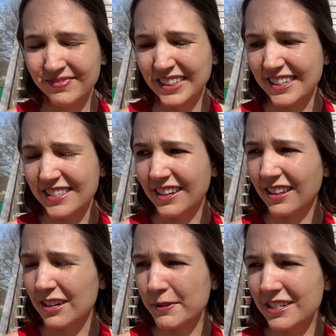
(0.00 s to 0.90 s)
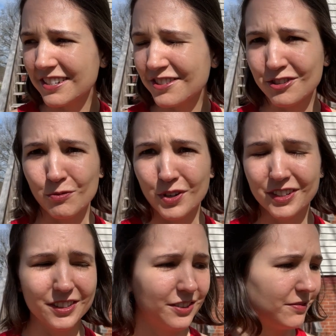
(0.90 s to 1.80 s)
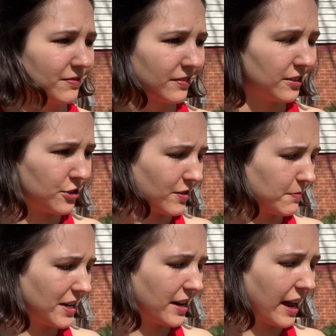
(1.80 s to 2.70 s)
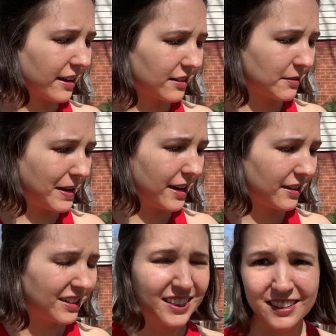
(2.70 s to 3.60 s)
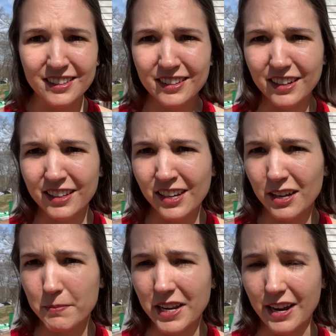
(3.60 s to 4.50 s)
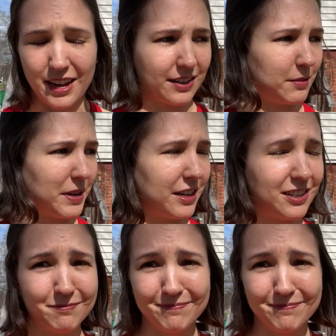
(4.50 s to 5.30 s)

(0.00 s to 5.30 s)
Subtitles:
Is acclimatized a word? Do I mean acclimate? I think I mean acclimated.